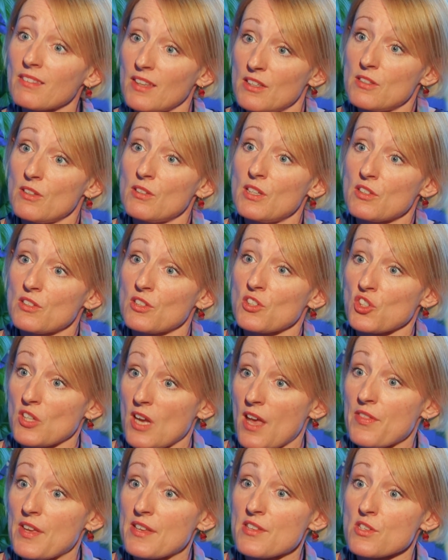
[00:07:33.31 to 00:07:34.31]
They do need to
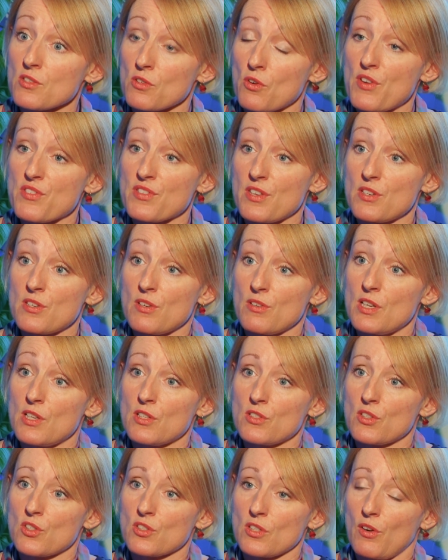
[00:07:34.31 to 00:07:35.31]
share their stories. They do need
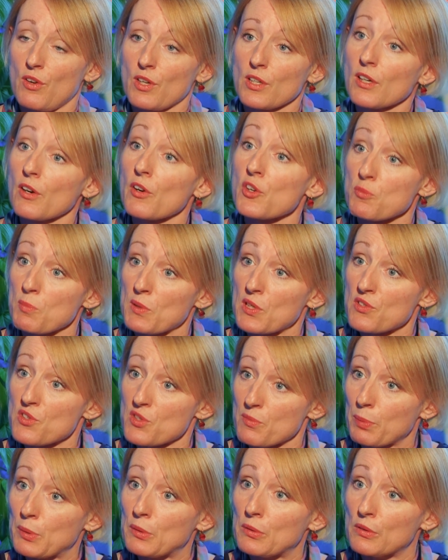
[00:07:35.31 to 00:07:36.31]
to show encouragement and
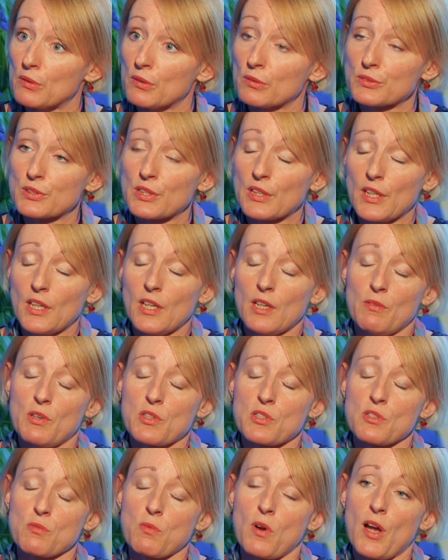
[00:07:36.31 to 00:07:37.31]
support,
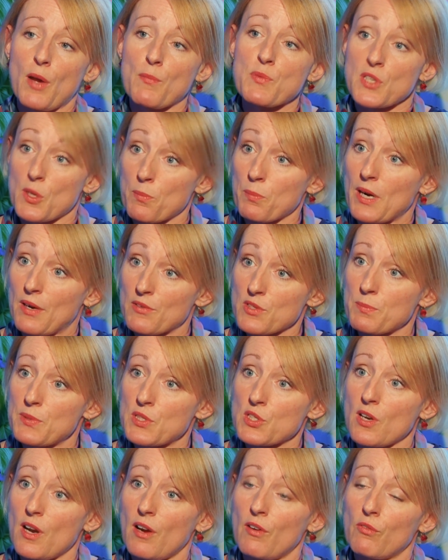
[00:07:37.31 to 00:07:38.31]
which is why I'm so proud to be
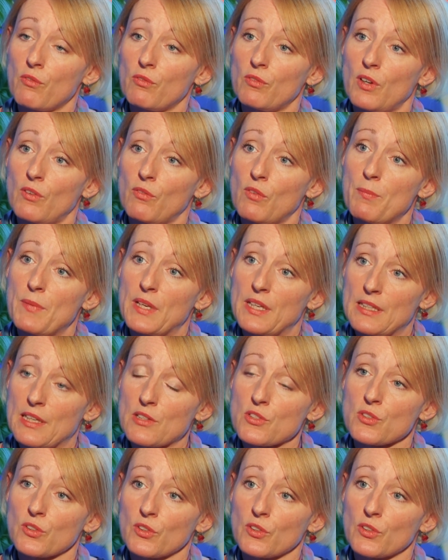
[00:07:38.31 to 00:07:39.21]
chair of Women in National